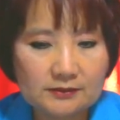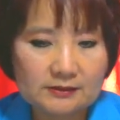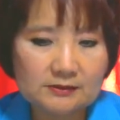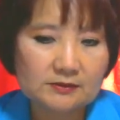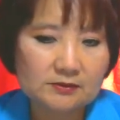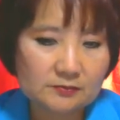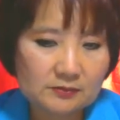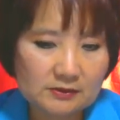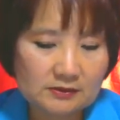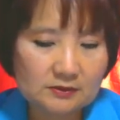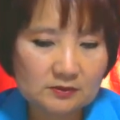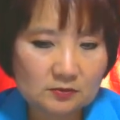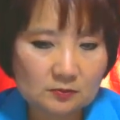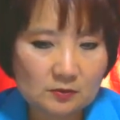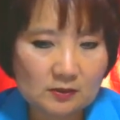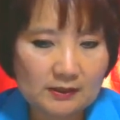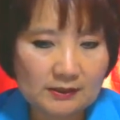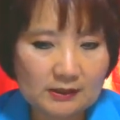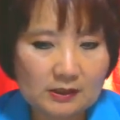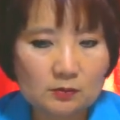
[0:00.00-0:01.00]
That's the reason
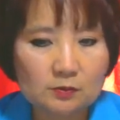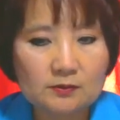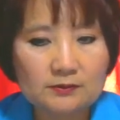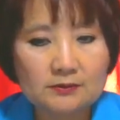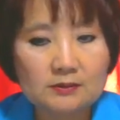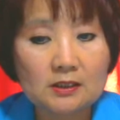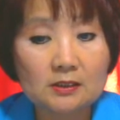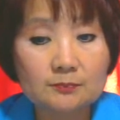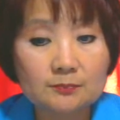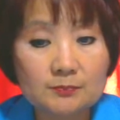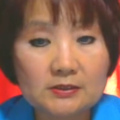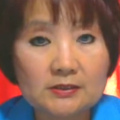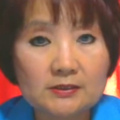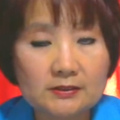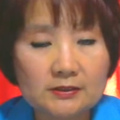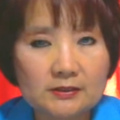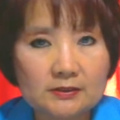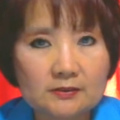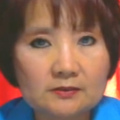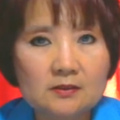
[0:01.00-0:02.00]
why I will not be
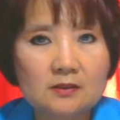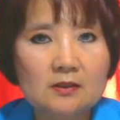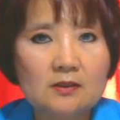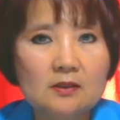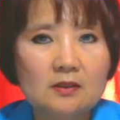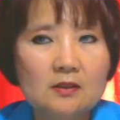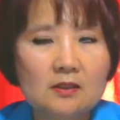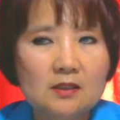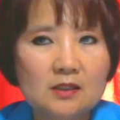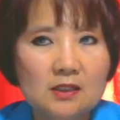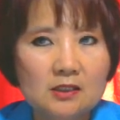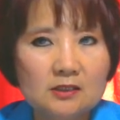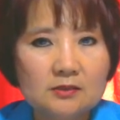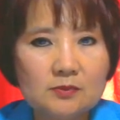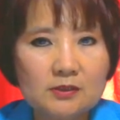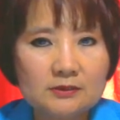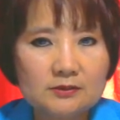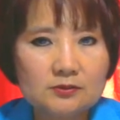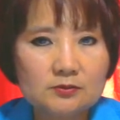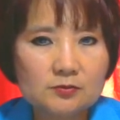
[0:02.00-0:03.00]
there on
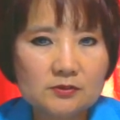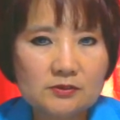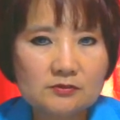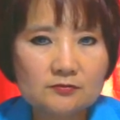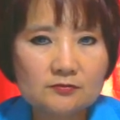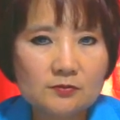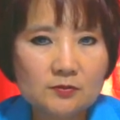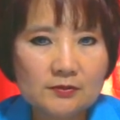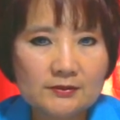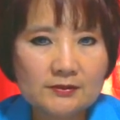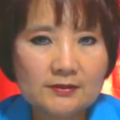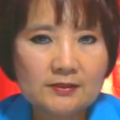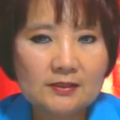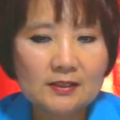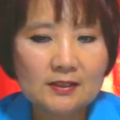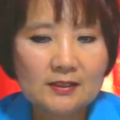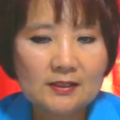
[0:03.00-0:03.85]
March 24th.